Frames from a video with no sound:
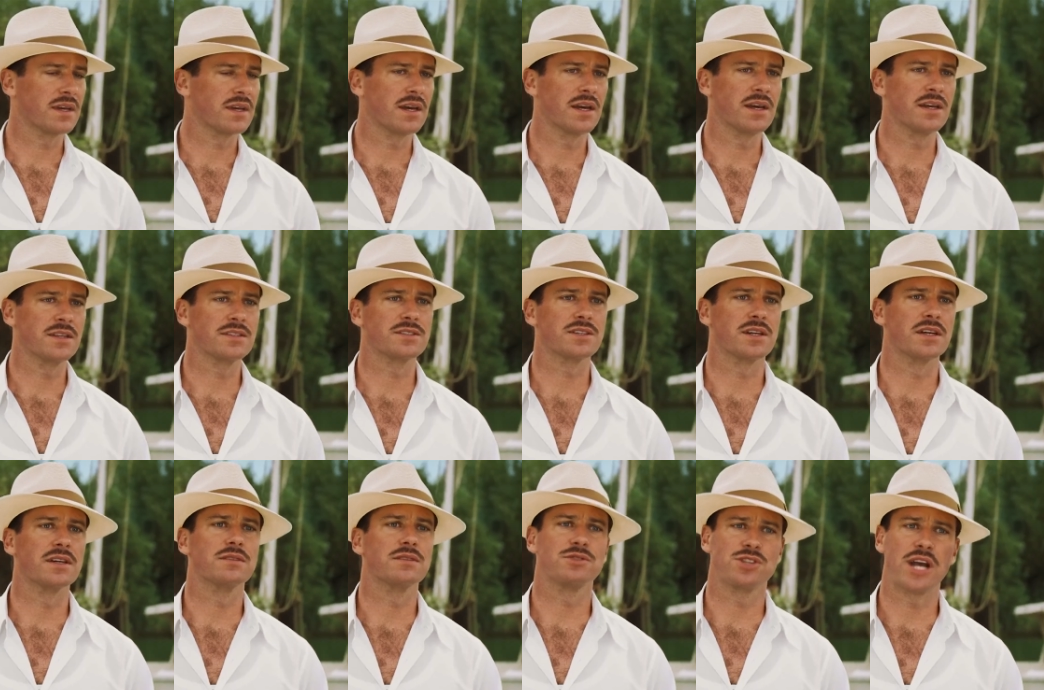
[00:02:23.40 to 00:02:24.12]
Jackie
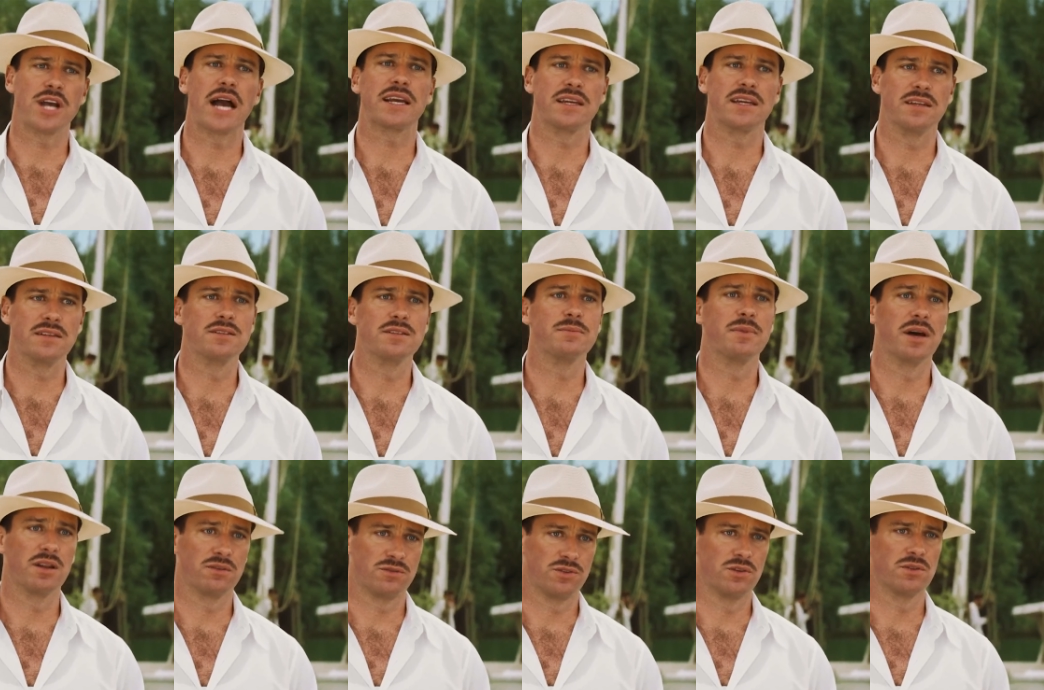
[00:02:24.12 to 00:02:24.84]
because Lynette is
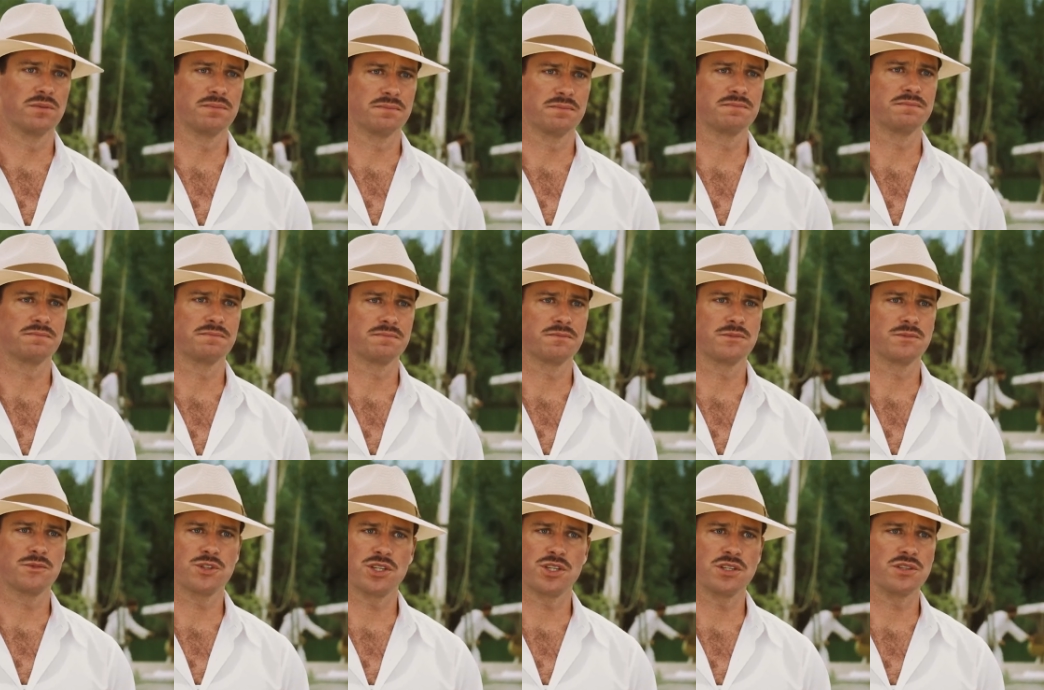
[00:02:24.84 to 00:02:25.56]
worried that she will
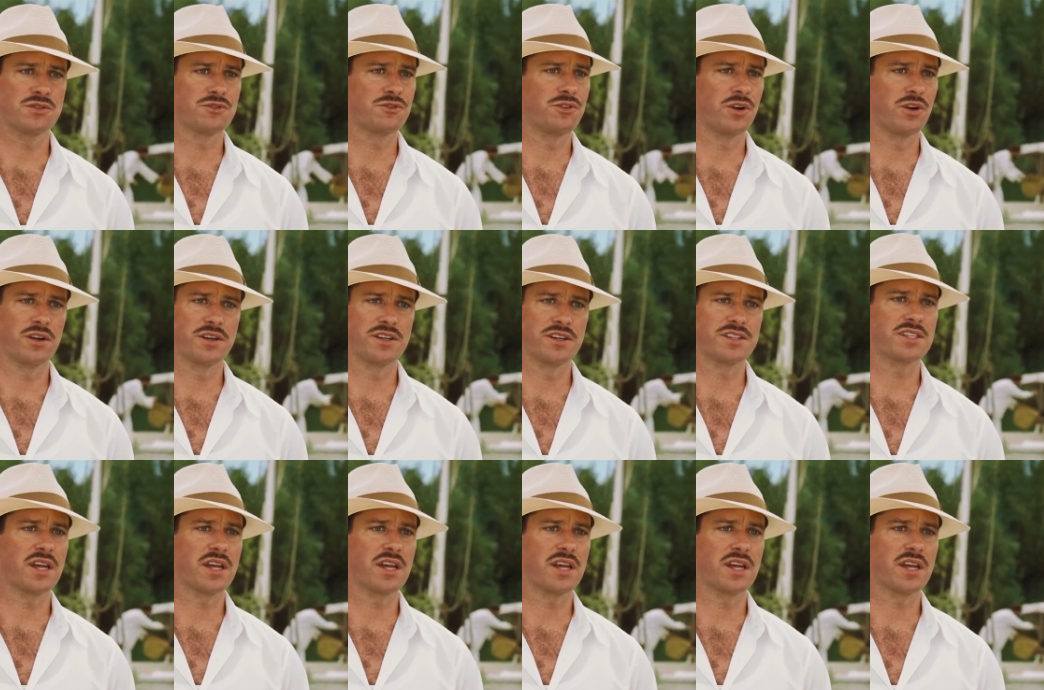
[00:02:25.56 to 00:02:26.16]
do something bad to